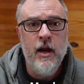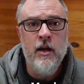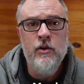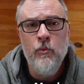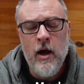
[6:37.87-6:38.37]

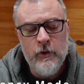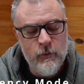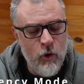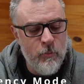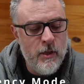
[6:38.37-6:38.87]
And while
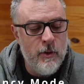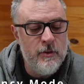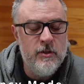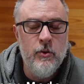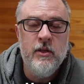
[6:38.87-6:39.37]
you won't be
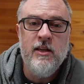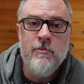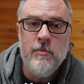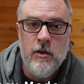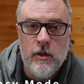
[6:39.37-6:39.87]
able to
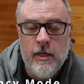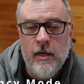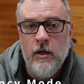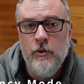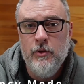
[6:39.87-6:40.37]

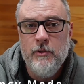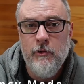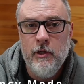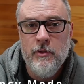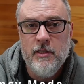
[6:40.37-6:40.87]
communicate on those
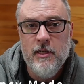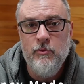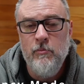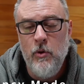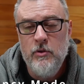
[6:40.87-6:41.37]
frequencies
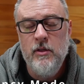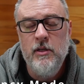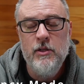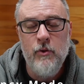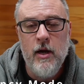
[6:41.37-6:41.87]
with most of
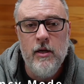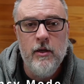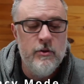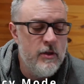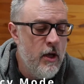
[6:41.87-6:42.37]
these
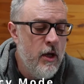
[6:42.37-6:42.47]
radios,